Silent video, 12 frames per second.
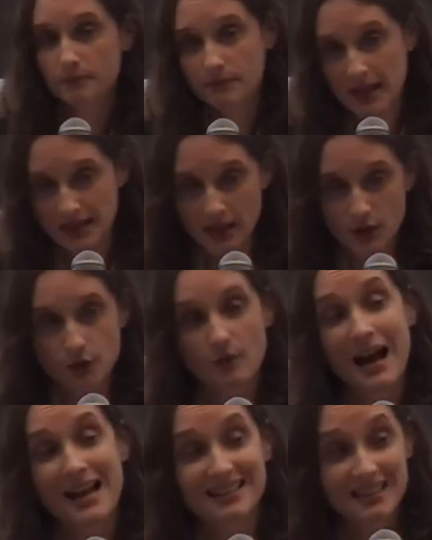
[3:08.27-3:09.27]
That's not true.
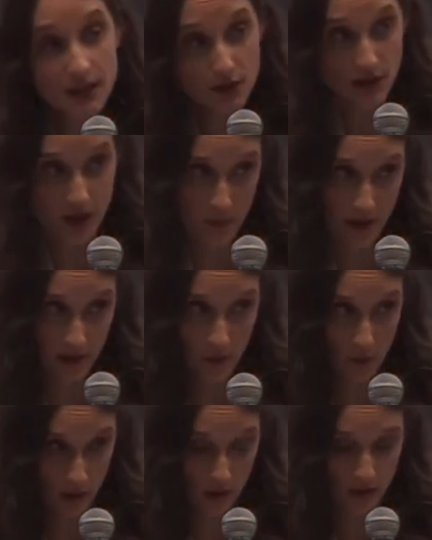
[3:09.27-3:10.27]
I did think about the
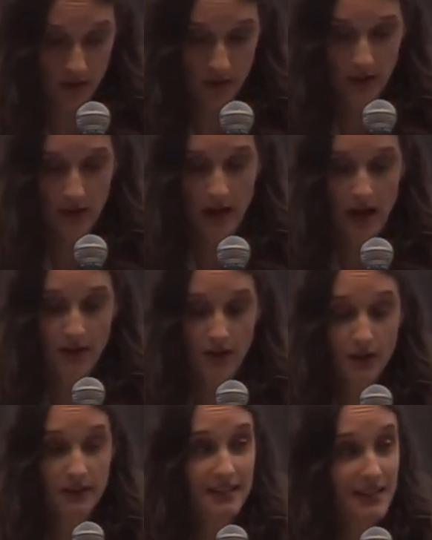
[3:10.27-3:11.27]
words, I
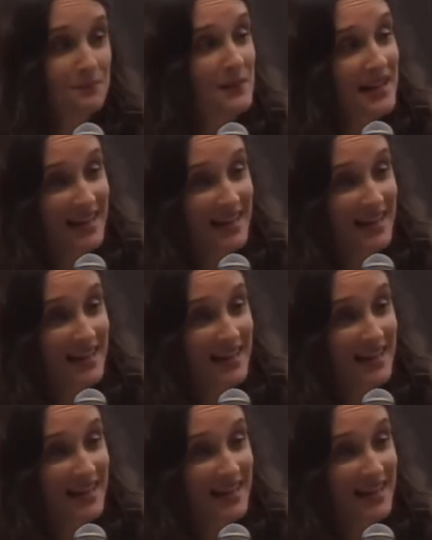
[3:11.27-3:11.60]
thought they didn't make any